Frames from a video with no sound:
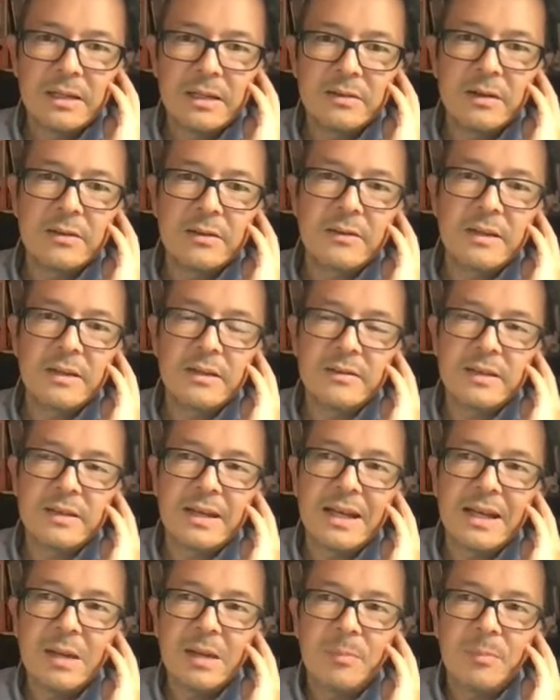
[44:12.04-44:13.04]
It's like things
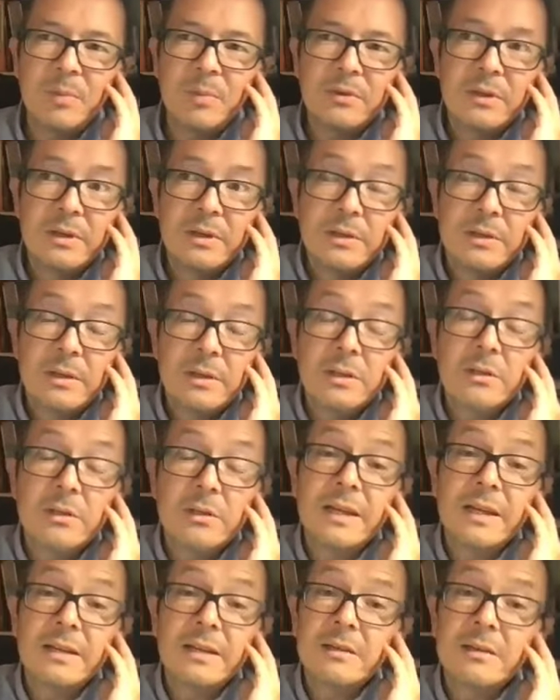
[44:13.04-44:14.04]
that happened that you've
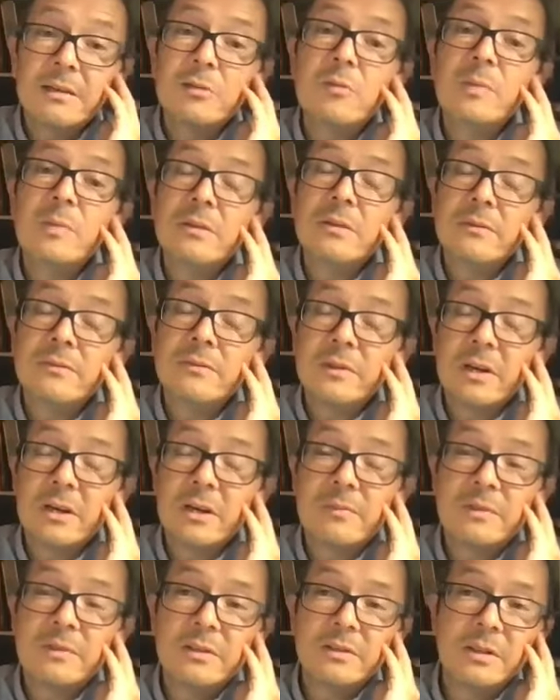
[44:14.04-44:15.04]
had a little bit of
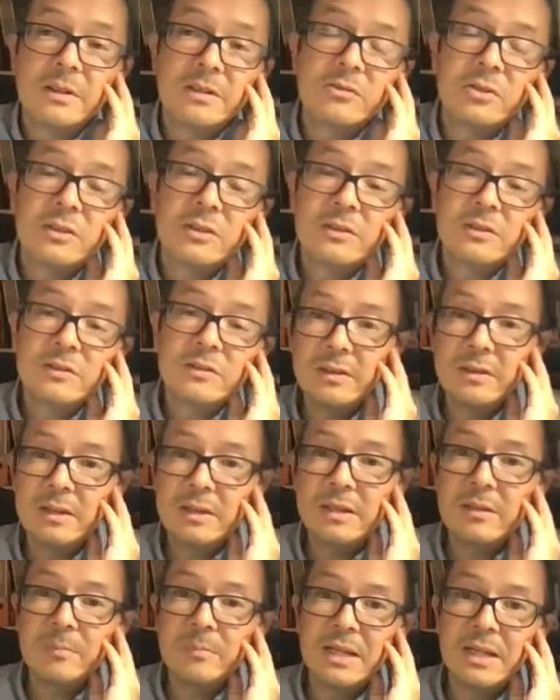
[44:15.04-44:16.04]
time to digest and
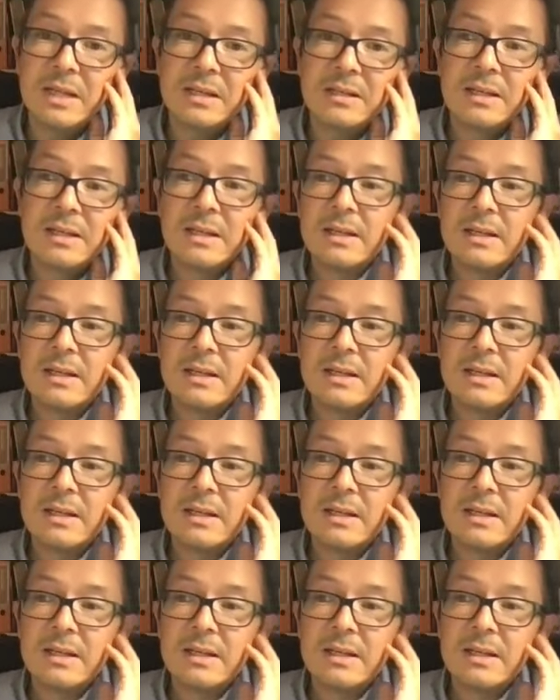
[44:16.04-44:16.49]
think about.